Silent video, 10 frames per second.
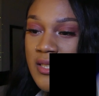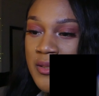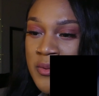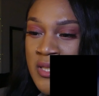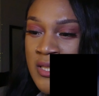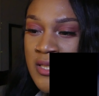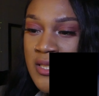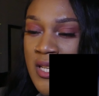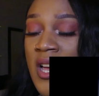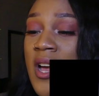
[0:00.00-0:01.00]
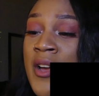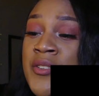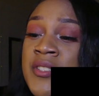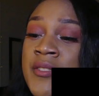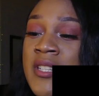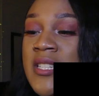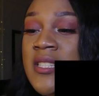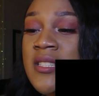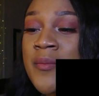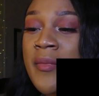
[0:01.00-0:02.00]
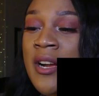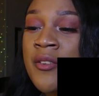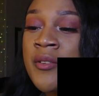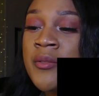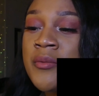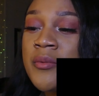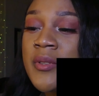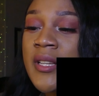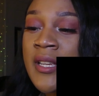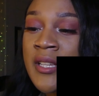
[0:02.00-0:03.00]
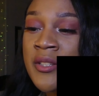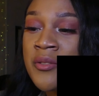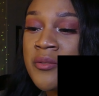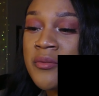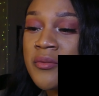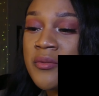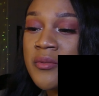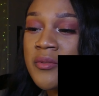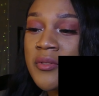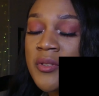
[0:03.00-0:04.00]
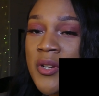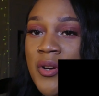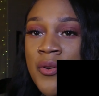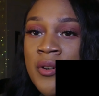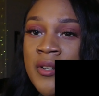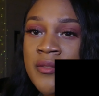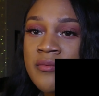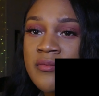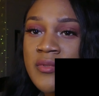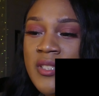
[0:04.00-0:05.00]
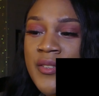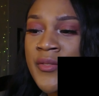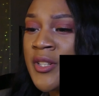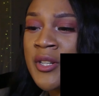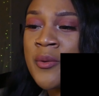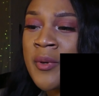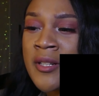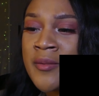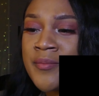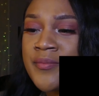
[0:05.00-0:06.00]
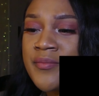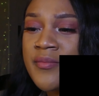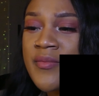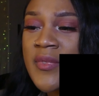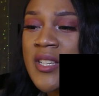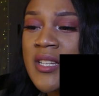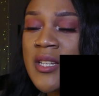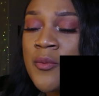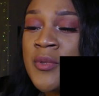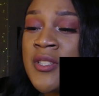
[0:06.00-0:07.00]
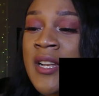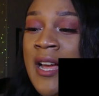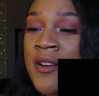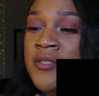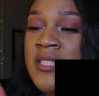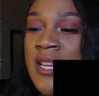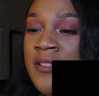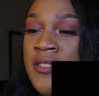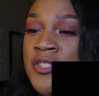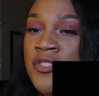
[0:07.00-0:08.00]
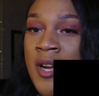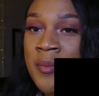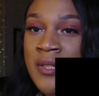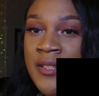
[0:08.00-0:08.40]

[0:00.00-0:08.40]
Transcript: What's this? Oh, so this micro eel or vinegar worm was on the outside of the droplet